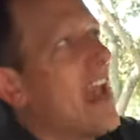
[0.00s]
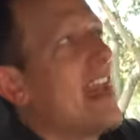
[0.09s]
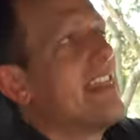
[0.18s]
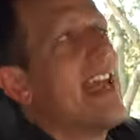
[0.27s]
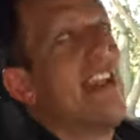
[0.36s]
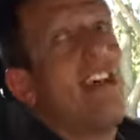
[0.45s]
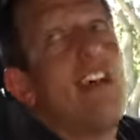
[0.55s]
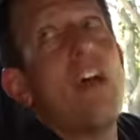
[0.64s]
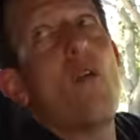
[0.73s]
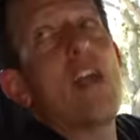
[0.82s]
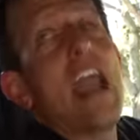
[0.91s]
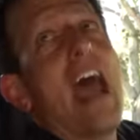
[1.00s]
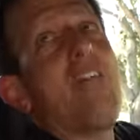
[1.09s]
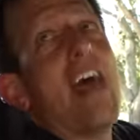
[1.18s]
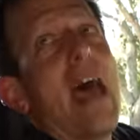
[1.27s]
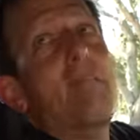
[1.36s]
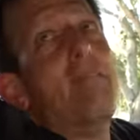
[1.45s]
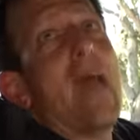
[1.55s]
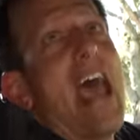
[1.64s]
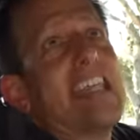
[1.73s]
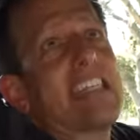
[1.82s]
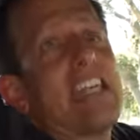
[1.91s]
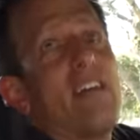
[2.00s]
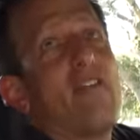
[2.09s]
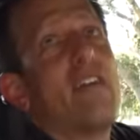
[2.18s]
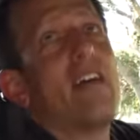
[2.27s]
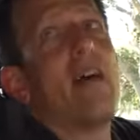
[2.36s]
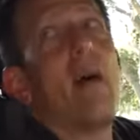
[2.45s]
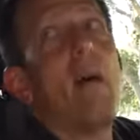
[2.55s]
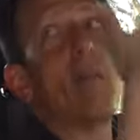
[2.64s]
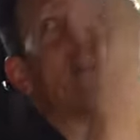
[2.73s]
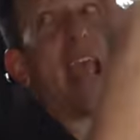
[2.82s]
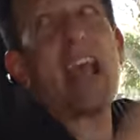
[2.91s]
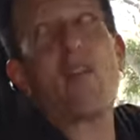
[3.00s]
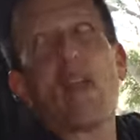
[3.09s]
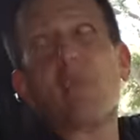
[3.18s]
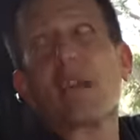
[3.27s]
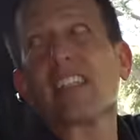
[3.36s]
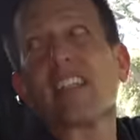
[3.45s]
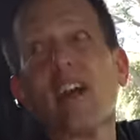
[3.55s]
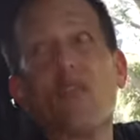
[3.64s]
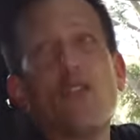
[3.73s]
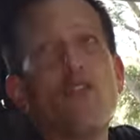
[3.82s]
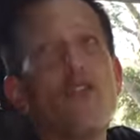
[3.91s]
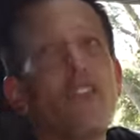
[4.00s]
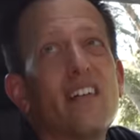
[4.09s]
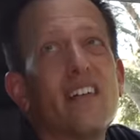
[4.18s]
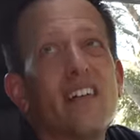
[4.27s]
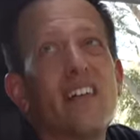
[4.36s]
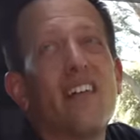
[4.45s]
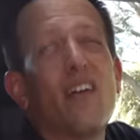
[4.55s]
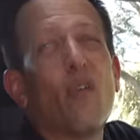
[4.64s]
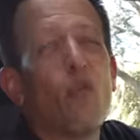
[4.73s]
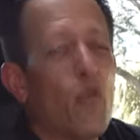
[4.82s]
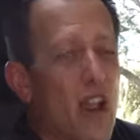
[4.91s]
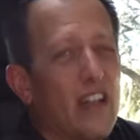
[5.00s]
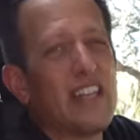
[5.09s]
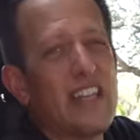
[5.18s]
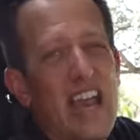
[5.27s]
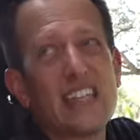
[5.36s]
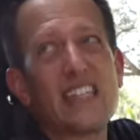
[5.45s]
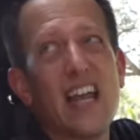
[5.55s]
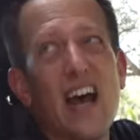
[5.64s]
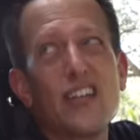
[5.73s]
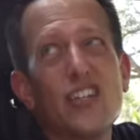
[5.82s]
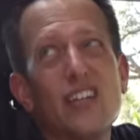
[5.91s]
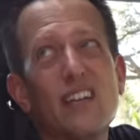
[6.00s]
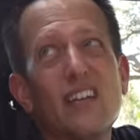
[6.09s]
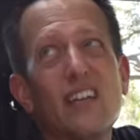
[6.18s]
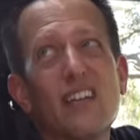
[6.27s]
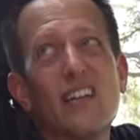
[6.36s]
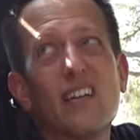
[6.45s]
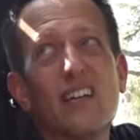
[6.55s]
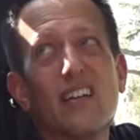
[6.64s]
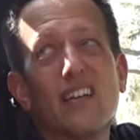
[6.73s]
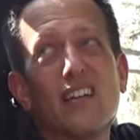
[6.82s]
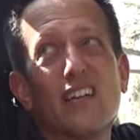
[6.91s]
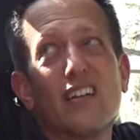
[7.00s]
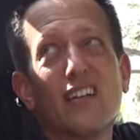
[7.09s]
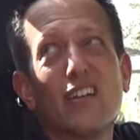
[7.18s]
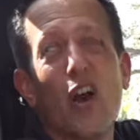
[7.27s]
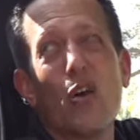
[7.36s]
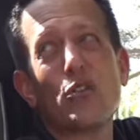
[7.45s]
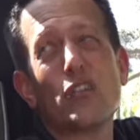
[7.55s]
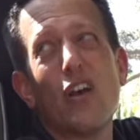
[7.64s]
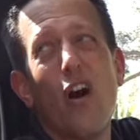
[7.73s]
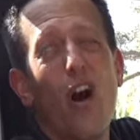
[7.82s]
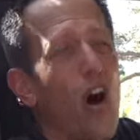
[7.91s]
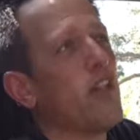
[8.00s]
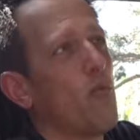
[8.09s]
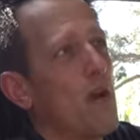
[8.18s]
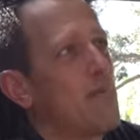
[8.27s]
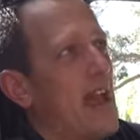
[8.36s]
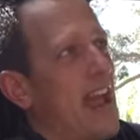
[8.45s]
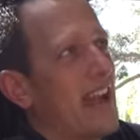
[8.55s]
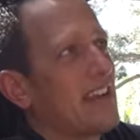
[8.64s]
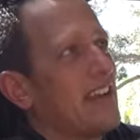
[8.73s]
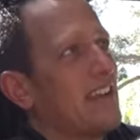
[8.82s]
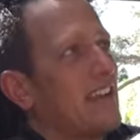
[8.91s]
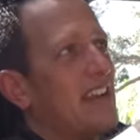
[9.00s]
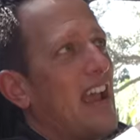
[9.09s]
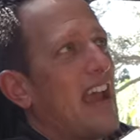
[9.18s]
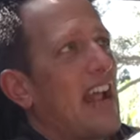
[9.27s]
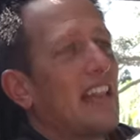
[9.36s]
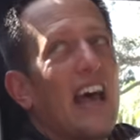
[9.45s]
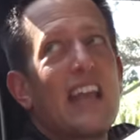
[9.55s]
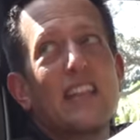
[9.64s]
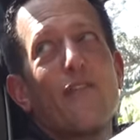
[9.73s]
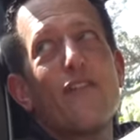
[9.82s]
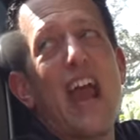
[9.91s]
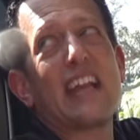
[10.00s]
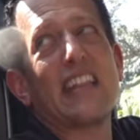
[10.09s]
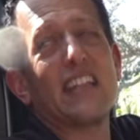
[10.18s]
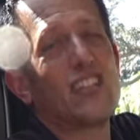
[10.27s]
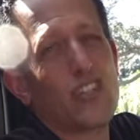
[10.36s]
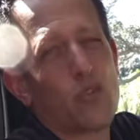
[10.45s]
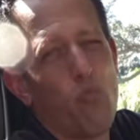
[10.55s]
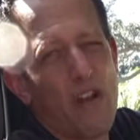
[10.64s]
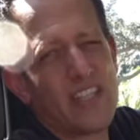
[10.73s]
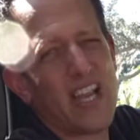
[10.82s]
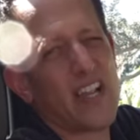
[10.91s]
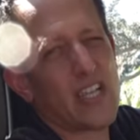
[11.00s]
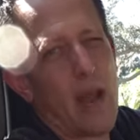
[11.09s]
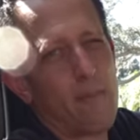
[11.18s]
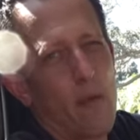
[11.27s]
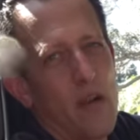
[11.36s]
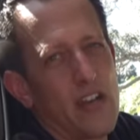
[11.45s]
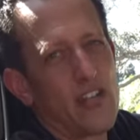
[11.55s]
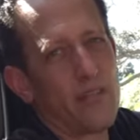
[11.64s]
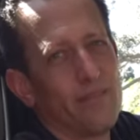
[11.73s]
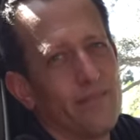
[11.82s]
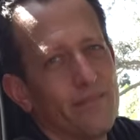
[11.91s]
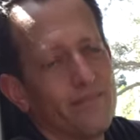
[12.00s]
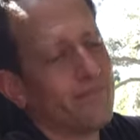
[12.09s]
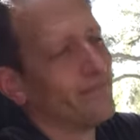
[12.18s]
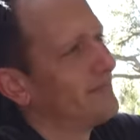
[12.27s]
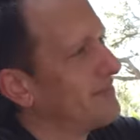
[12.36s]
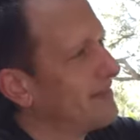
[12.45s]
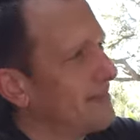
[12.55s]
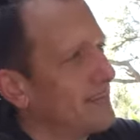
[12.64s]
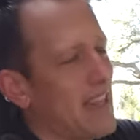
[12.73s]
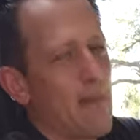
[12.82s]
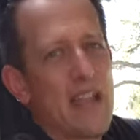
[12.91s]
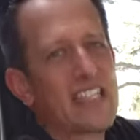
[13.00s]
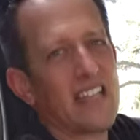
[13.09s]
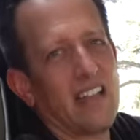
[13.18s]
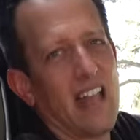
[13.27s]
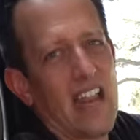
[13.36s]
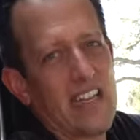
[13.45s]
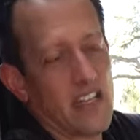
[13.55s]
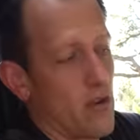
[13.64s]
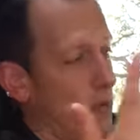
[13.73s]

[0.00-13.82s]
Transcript: And then we have that massive panoramic sunroof. Really nice touch, goes all the way back. And I like the fact that it's just one touch operation. That makes it a lot easier.